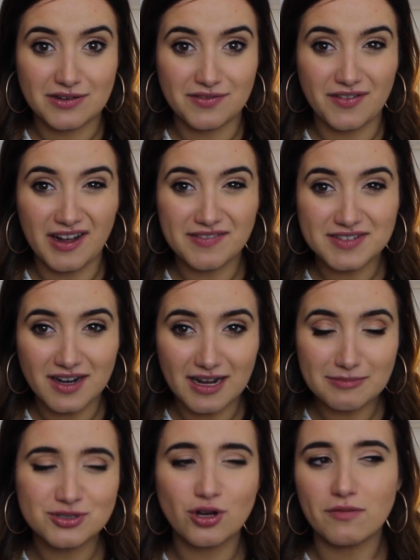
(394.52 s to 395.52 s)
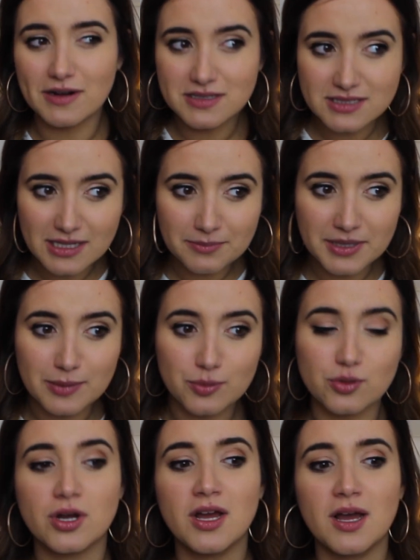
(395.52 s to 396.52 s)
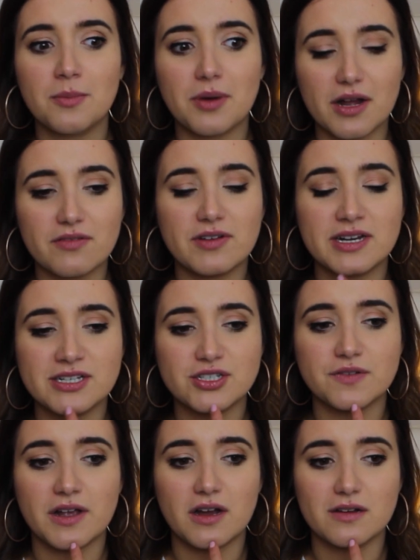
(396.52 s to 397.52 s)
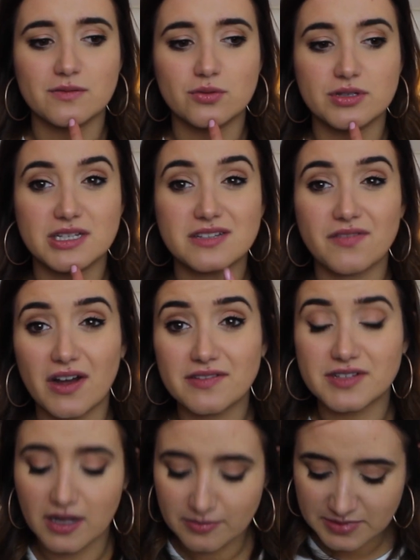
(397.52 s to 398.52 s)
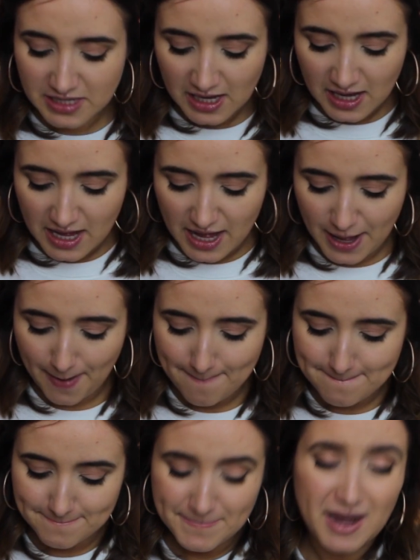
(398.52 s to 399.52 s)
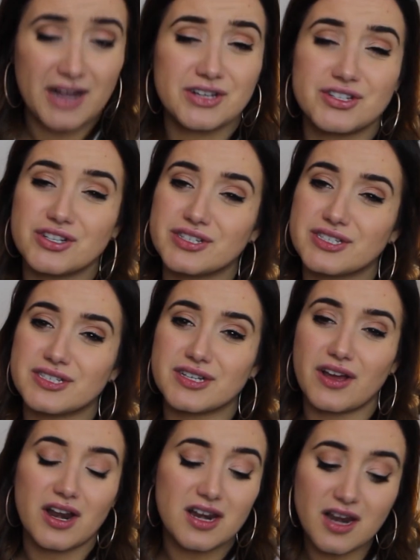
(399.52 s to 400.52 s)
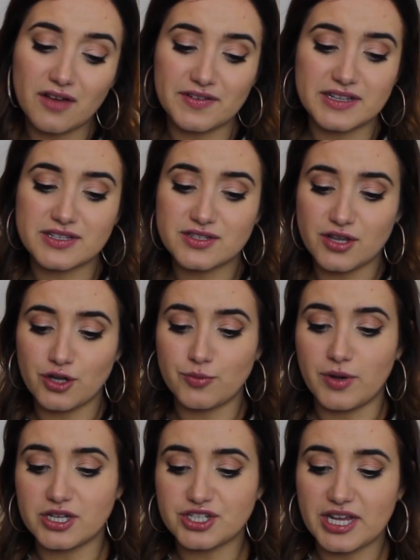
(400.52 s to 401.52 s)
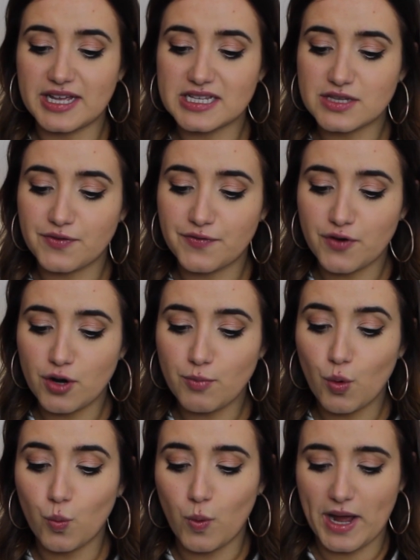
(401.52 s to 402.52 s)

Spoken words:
5 times, not around the same people, but I really do think I've worn this 5 times. But I just love it so much. It's from